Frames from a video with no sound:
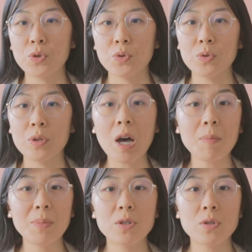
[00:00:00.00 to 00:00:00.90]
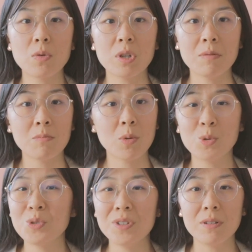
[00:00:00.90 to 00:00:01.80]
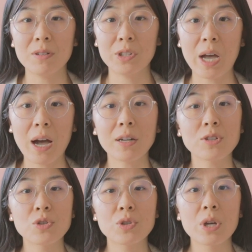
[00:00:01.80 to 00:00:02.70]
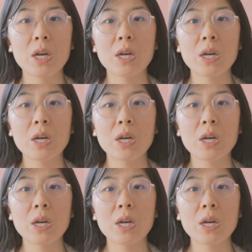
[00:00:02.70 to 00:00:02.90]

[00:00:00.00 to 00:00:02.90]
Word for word: to not be so emotionally attached